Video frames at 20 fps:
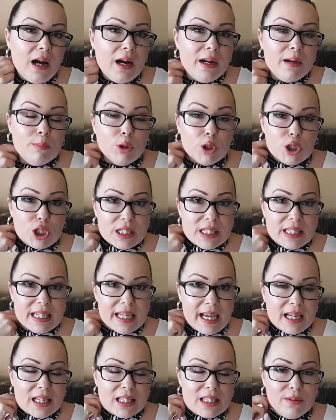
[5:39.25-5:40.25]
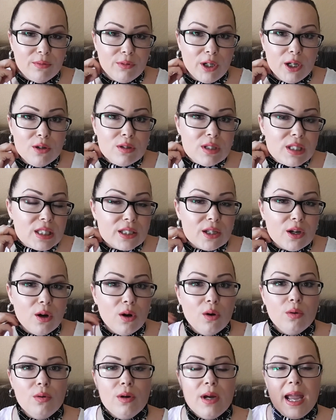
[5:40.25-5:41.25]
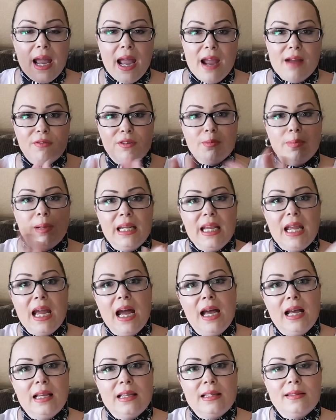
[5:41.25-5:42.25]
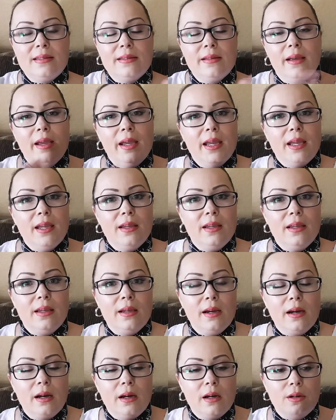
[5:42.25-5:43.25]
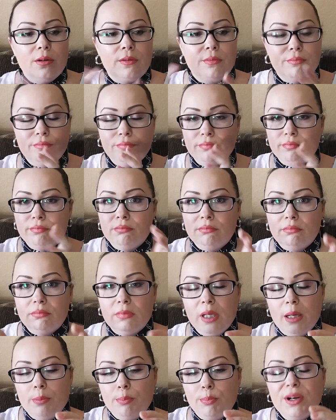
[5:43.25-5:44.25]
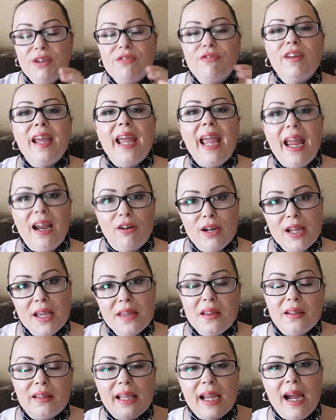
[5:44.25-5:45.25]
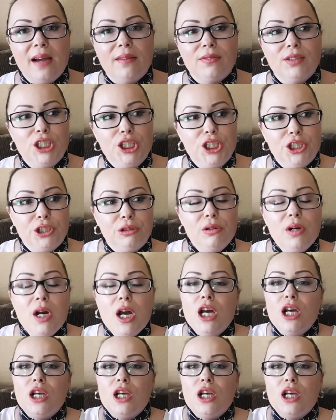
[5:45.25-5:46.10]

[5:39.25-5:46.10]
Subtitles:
emergency exit rows. So everybody has a briefing area that they have to do.